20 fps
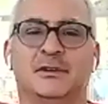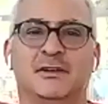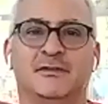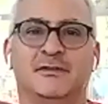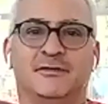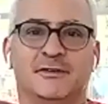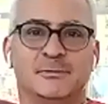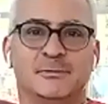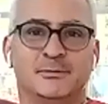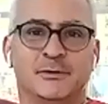
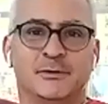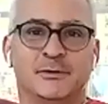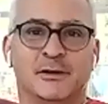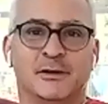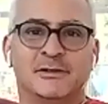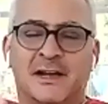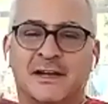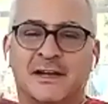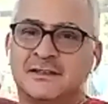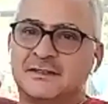for the
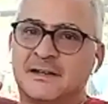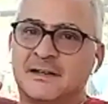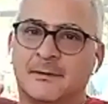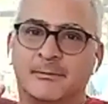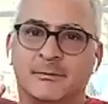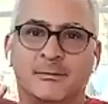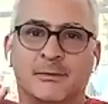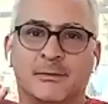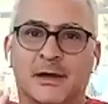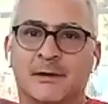protests.
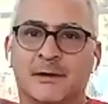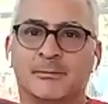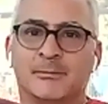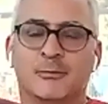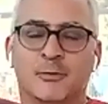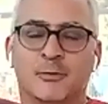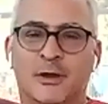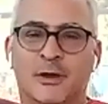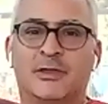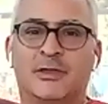I'm
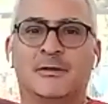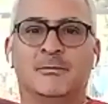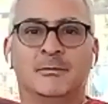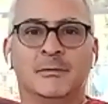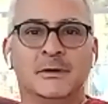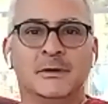with them,